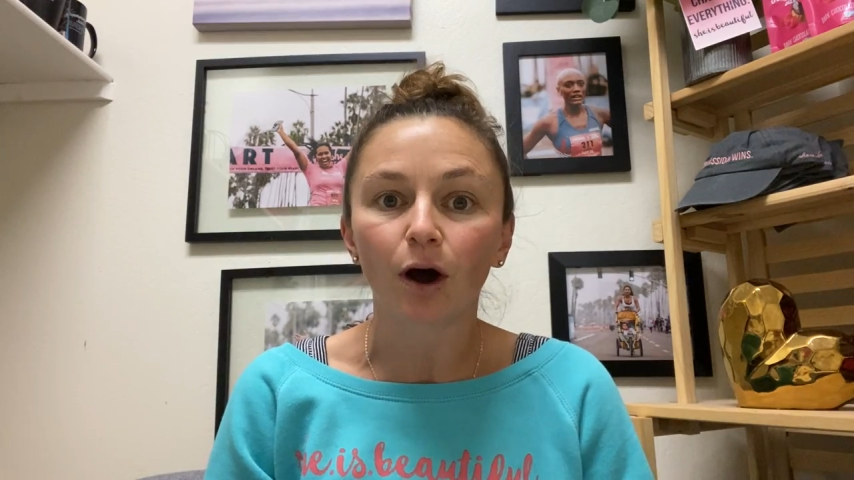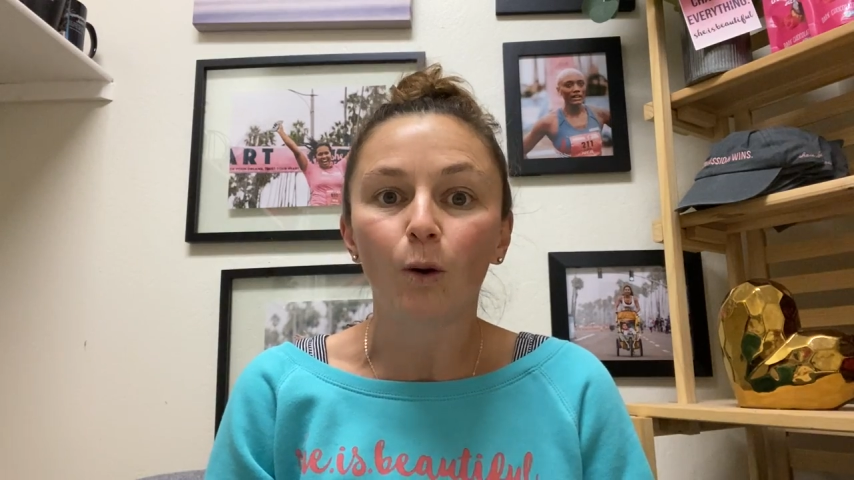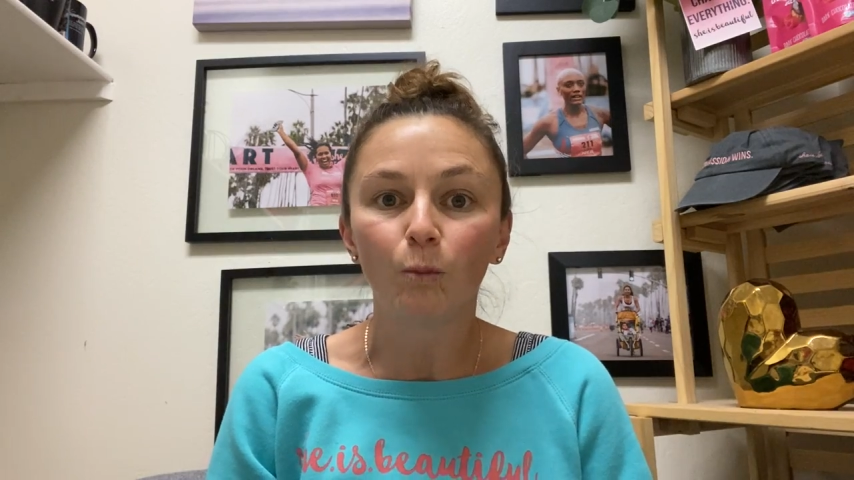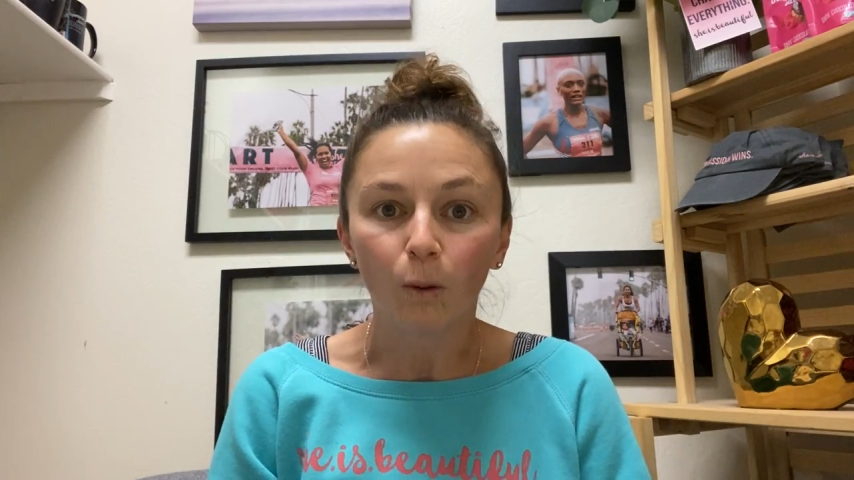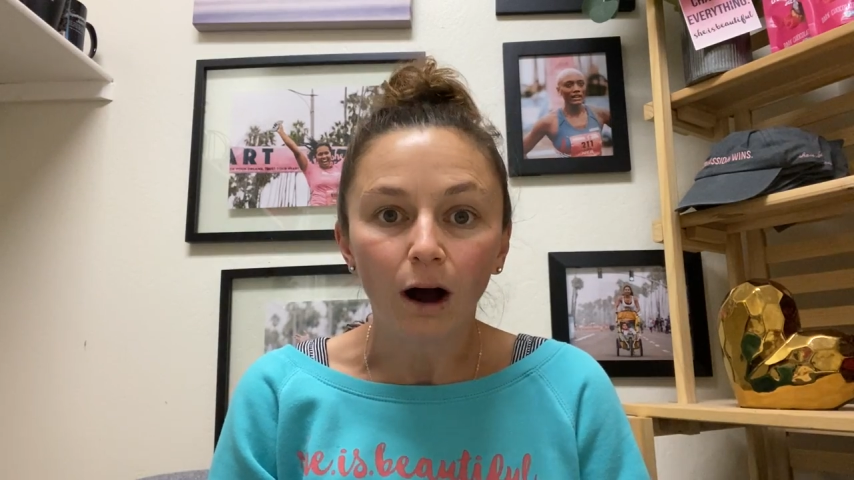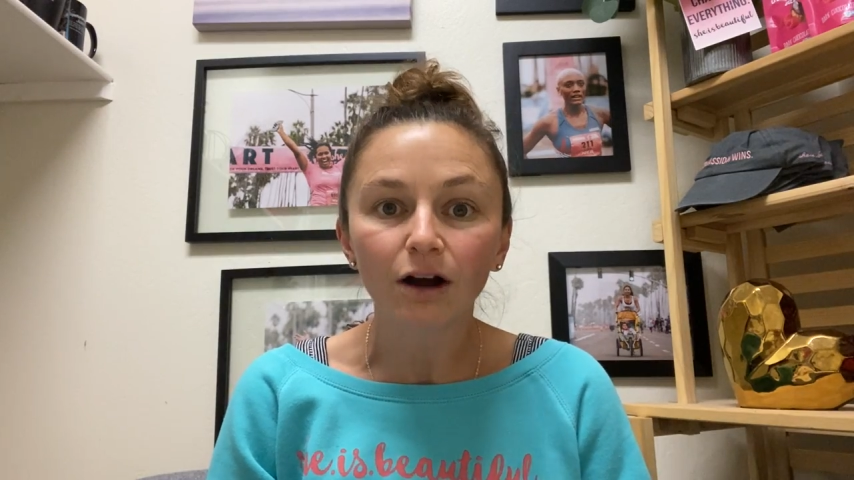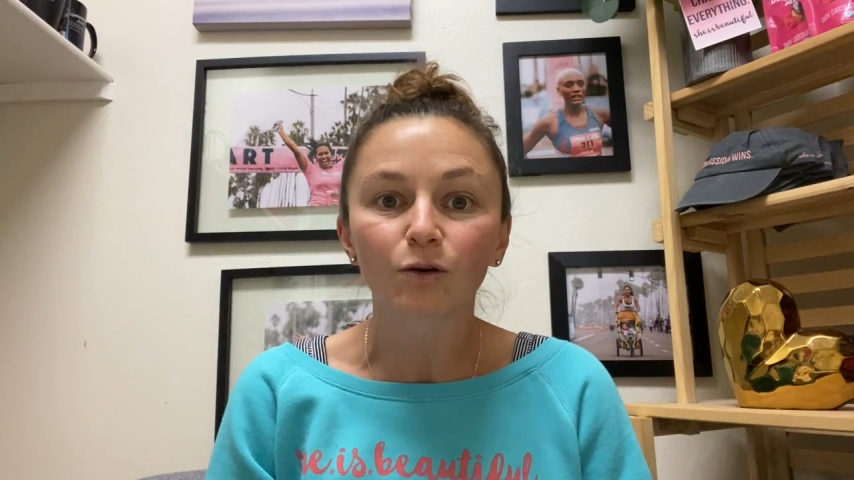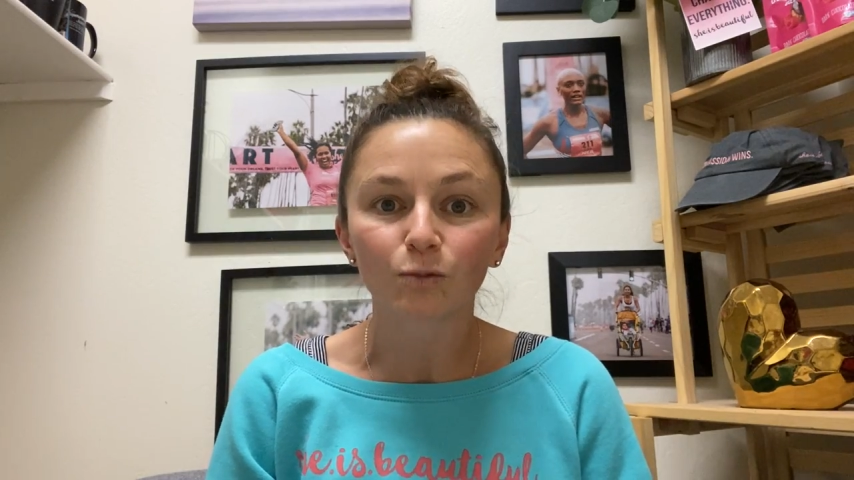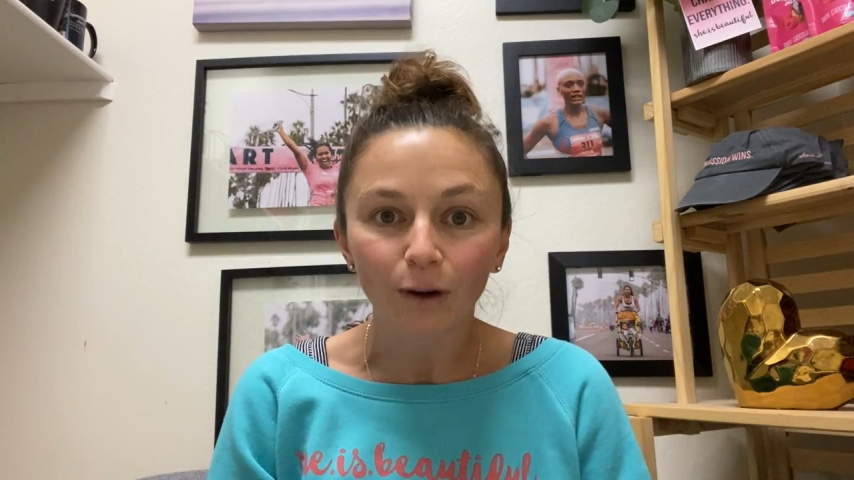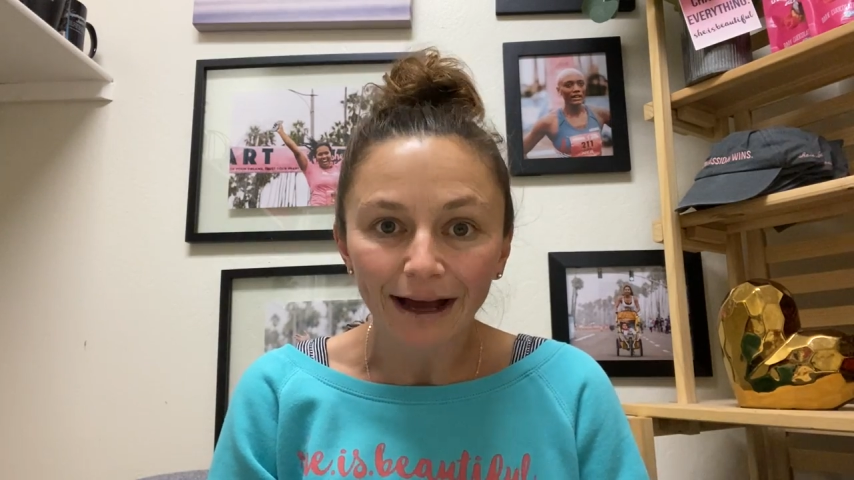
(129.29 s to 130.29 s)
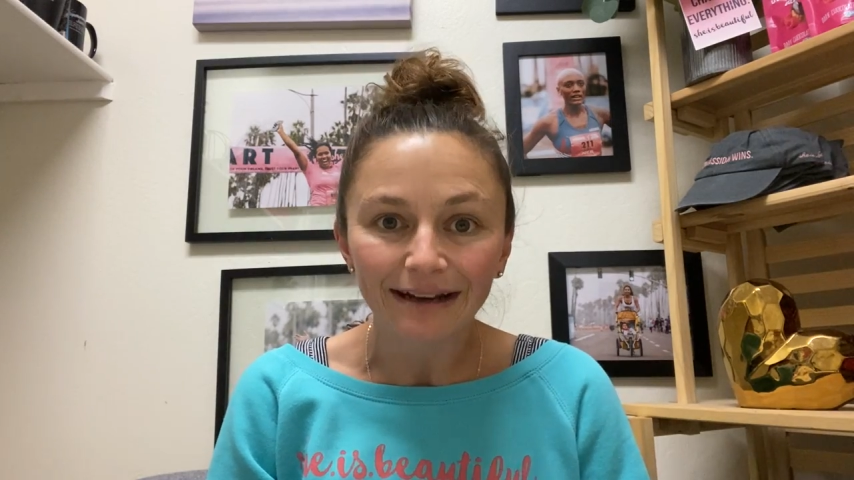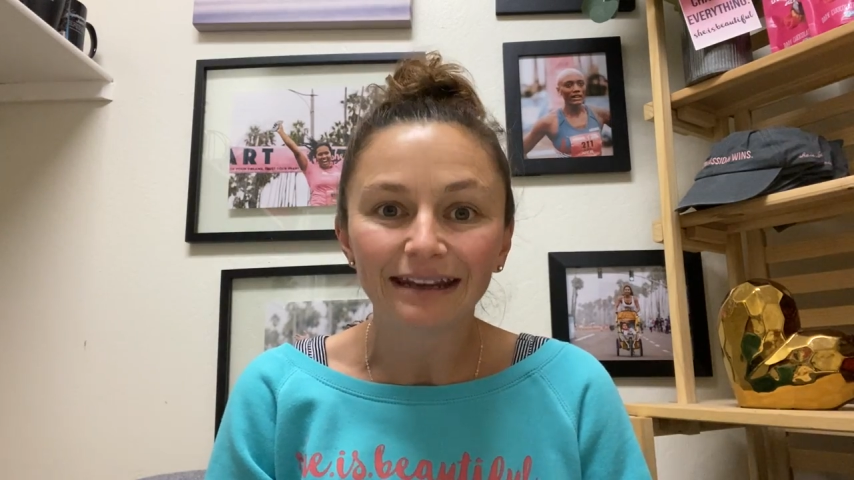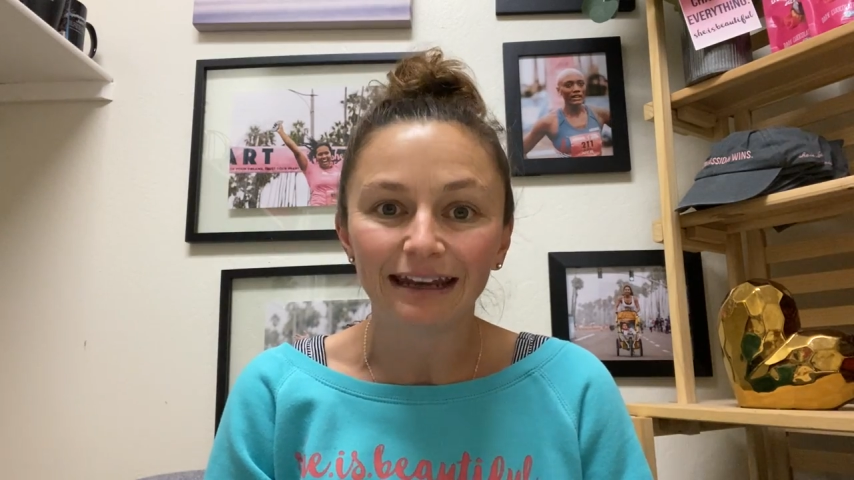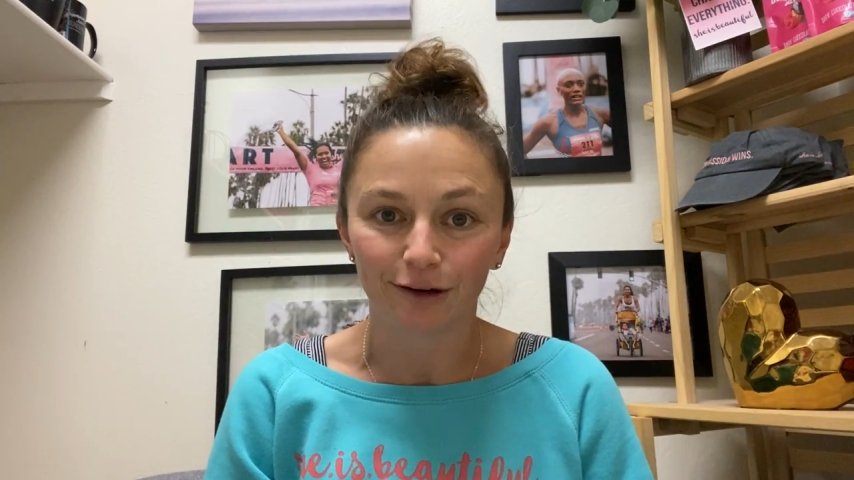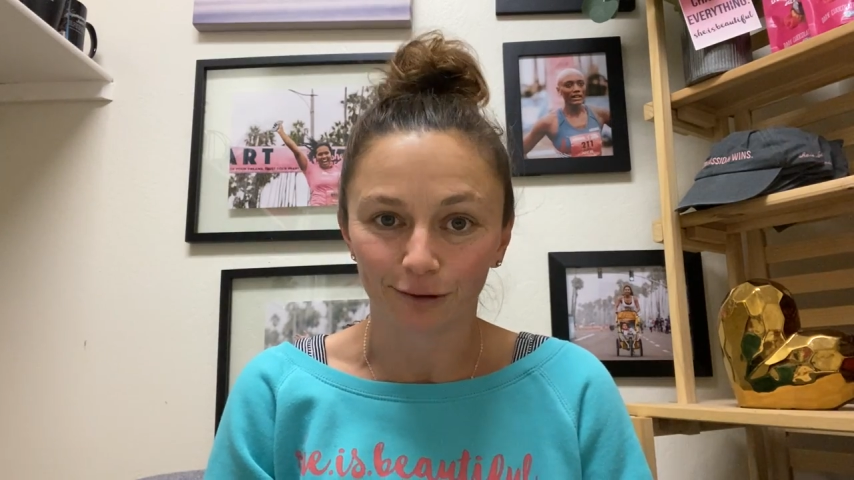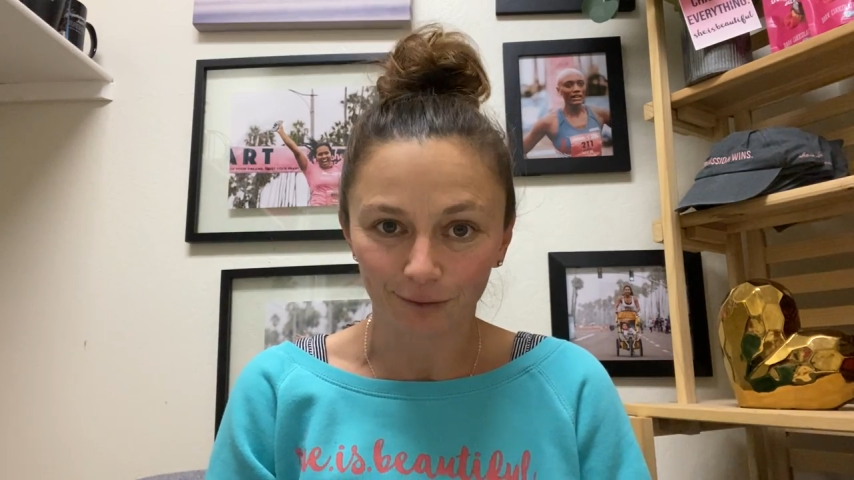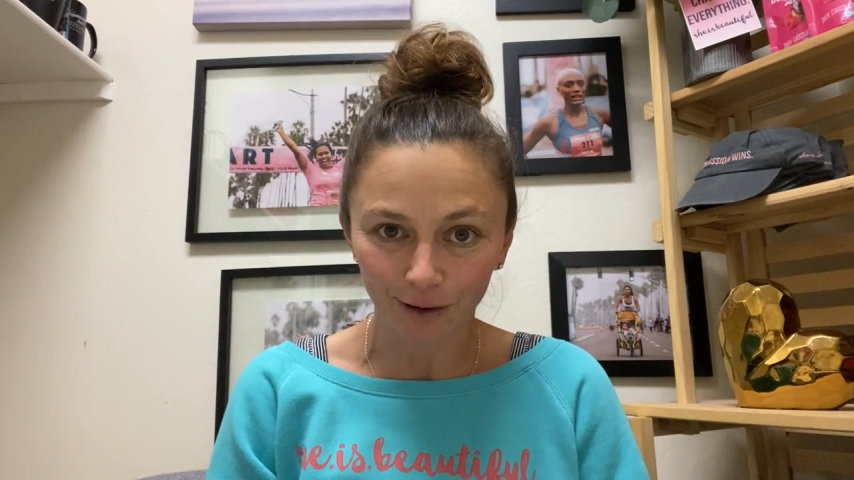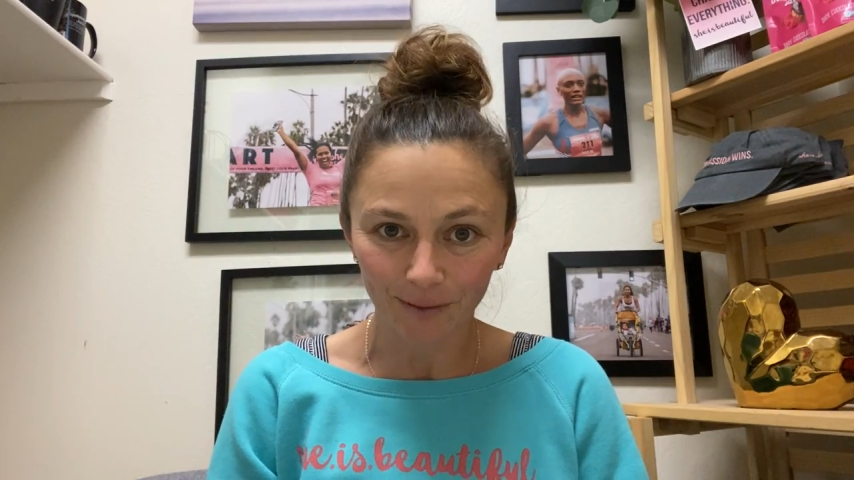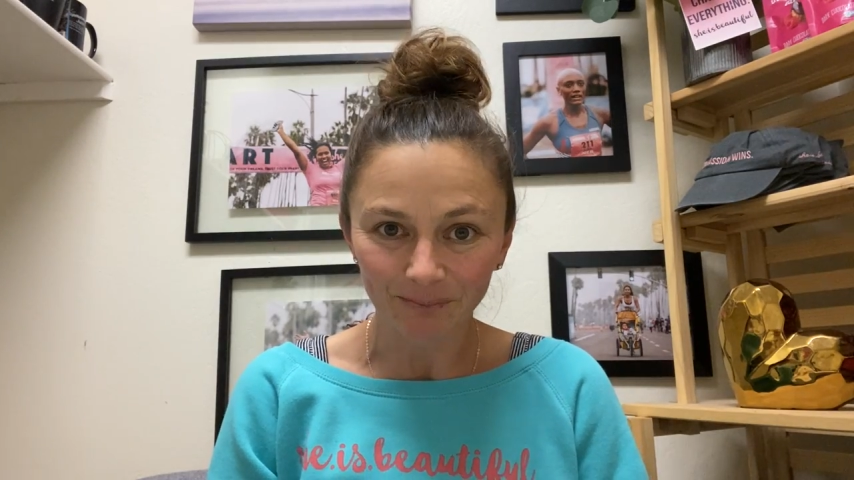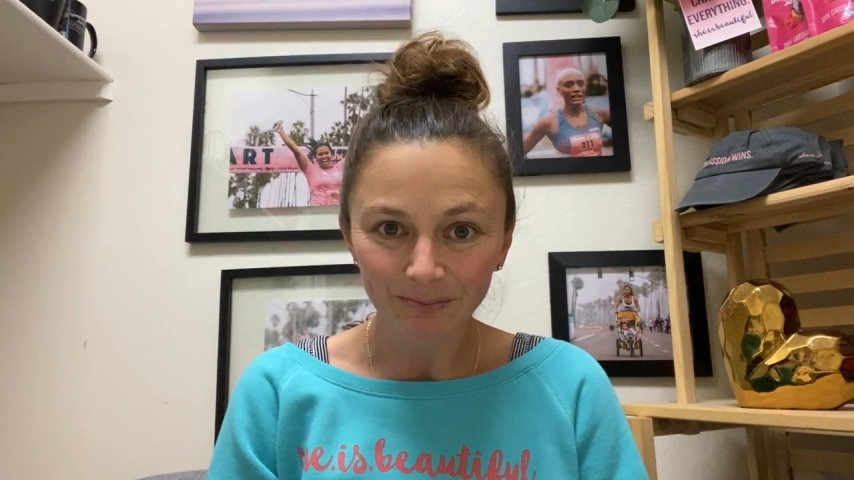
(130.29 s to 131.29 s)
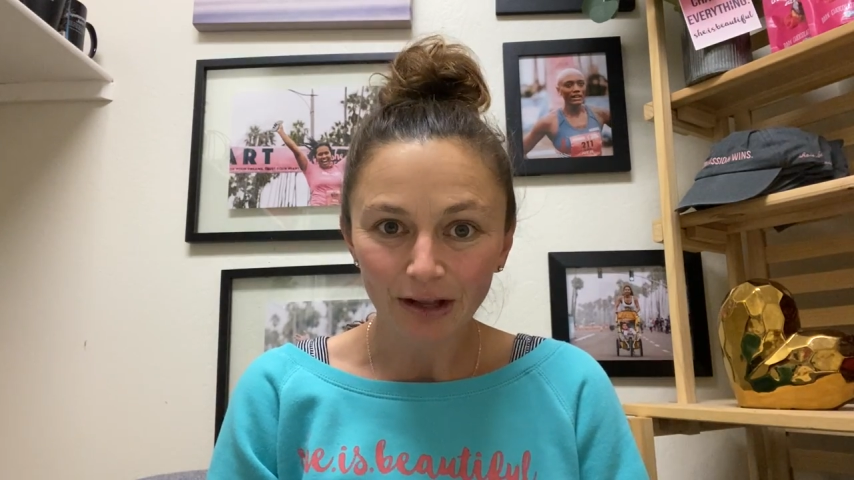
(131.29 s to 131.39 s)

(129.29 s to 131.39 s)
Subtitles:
a walk-run interval.